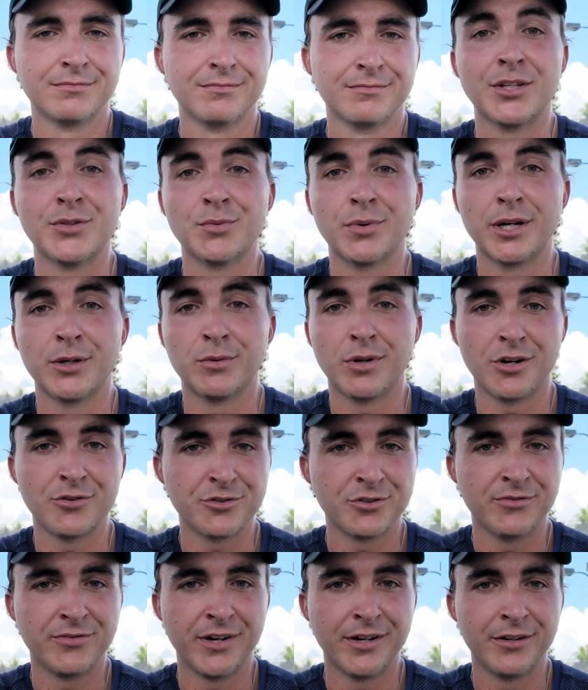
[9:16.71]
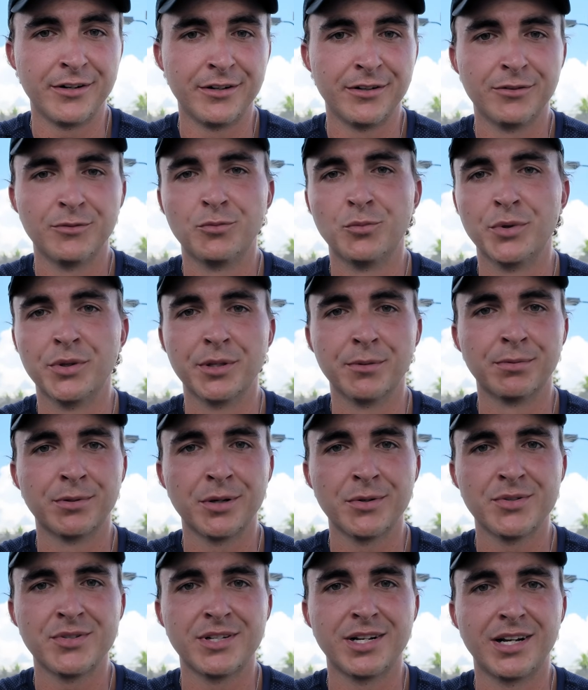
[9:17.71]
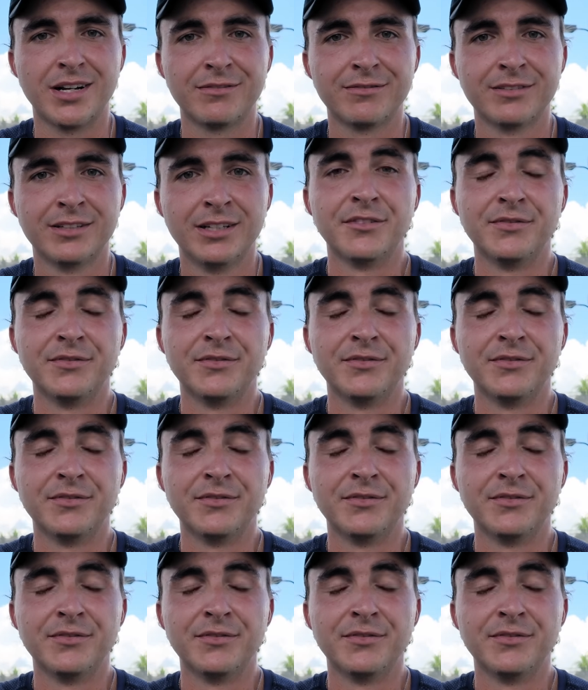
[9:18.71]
That's why Roger Federer, with the pro staff,